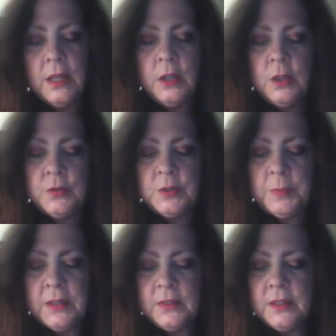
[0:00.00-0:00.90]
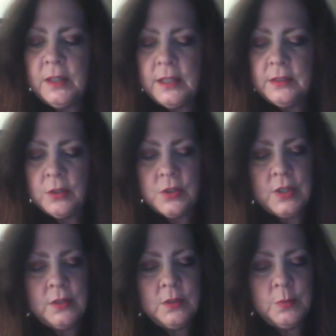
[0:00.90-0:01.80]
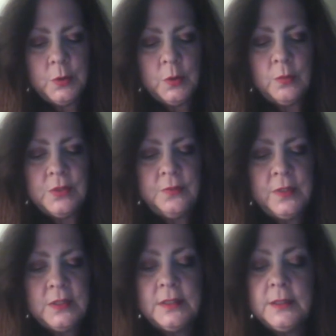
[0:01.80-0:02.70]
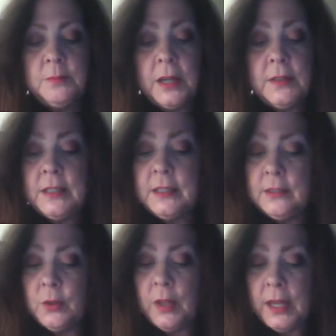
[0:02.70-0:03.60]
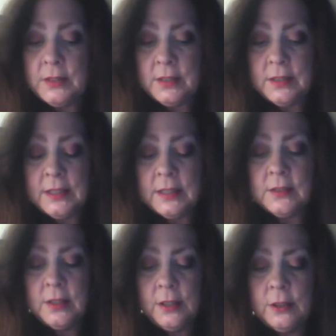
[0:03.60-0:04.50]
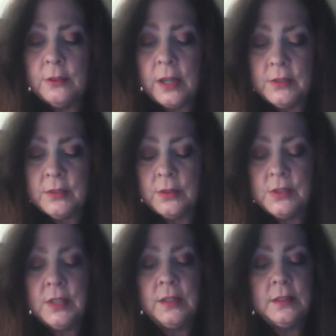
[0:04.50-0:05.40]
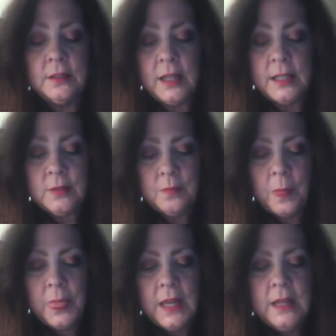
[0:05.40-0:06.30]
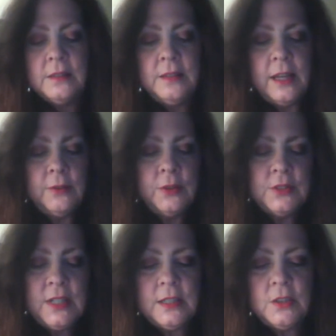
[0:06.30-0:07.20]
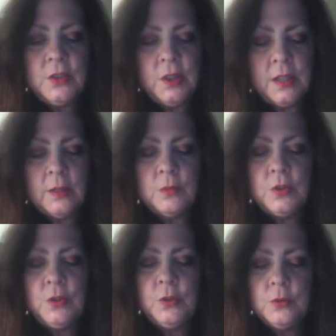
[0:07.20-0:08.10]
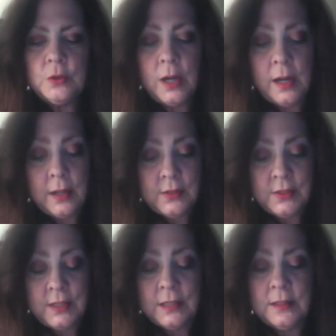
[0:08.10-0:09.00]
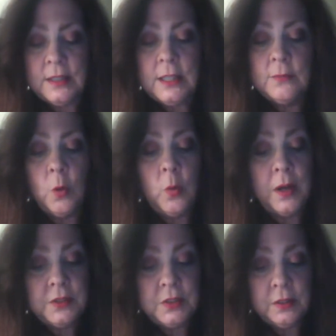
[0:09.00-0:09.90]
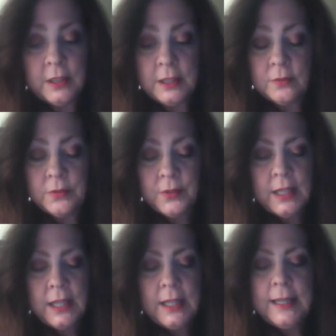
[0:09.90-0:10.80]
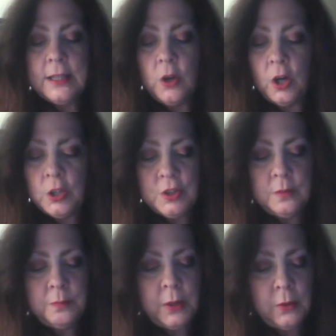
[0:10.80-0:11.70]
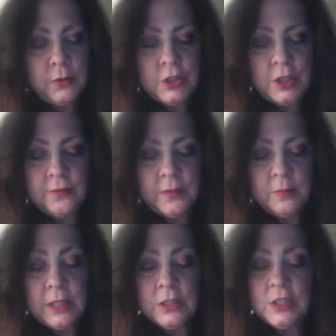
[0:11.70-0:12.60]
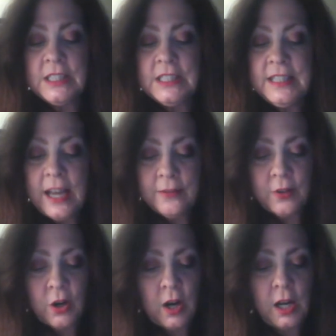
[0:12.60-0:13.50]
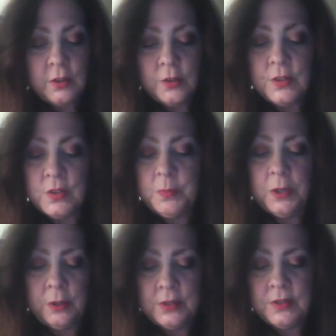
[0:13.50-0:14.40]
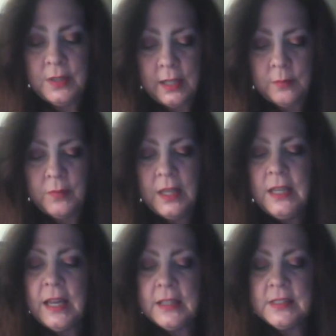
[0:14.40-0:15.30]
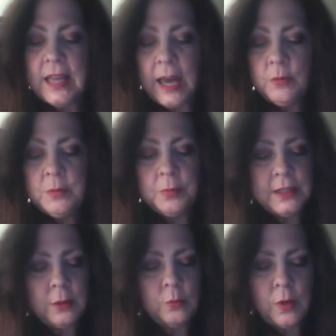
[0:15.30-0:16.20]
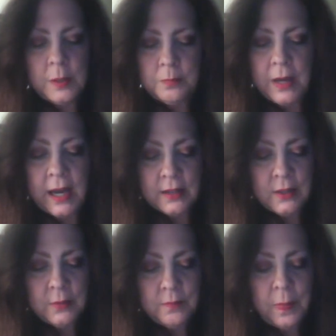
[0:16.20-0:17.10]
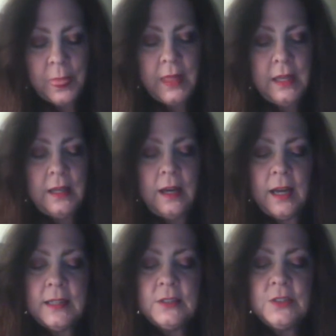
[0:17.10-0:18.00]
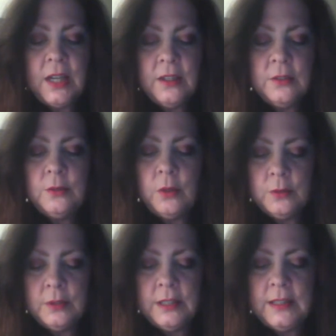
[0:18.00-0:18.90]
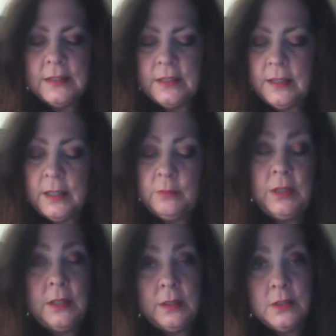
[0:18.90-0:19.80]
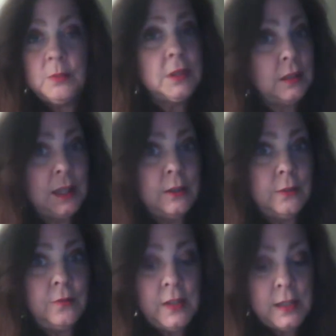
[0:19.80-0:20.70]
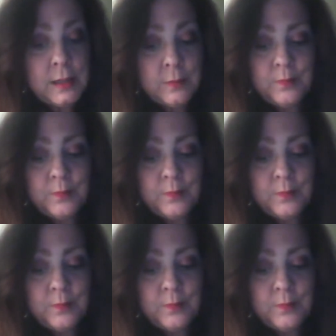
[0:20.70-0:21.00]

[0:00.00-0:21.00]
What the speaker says: who spent the night in our son's room, was visited by the evil entity that terrorized our son at night. Neville said it took him 2 tries to get the evil one to leave. He cautioned both Jeff and me to never utter the spirit's name, as that would bring it right back. I can tell you only that the name begins with the letter V.